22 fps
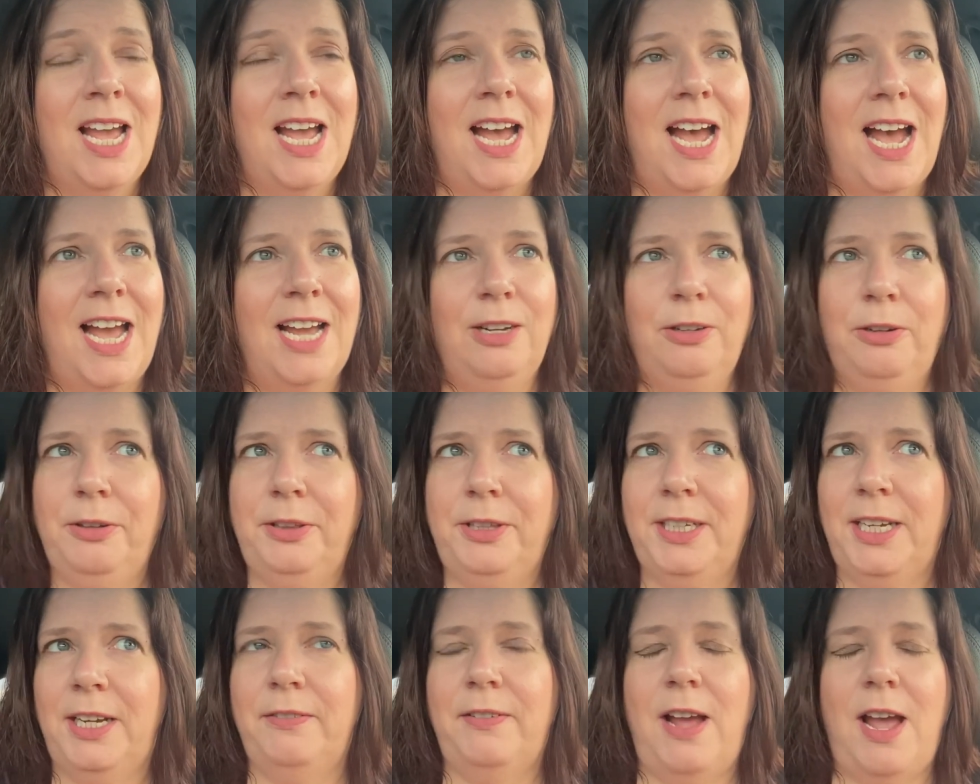I don't
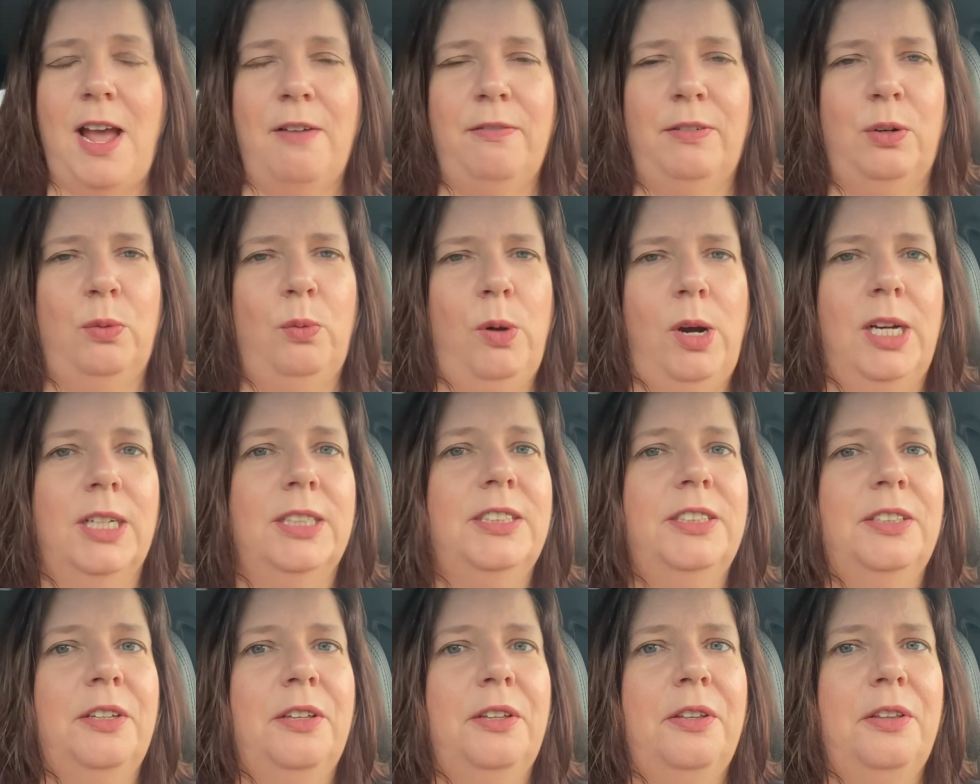think I've ever
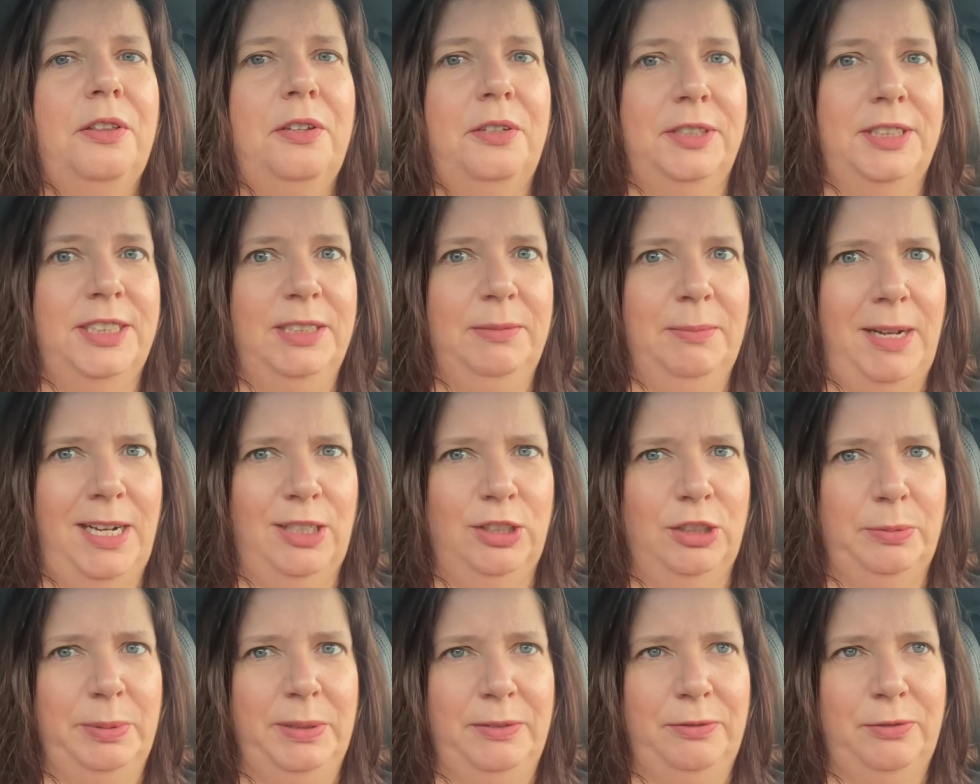walked 13
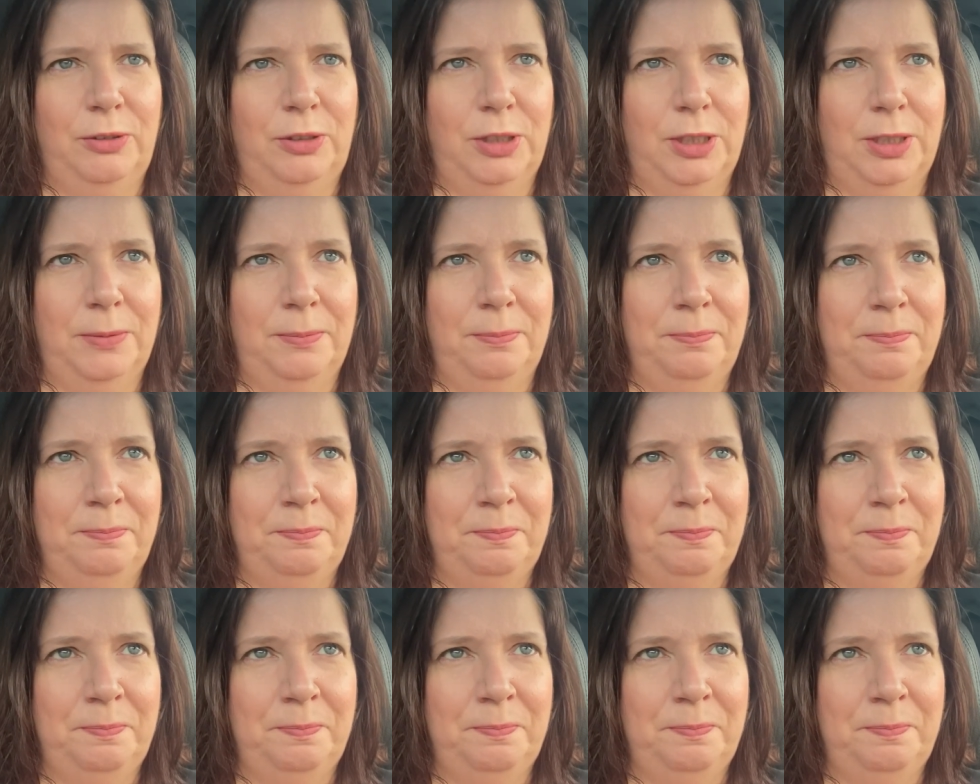miles before.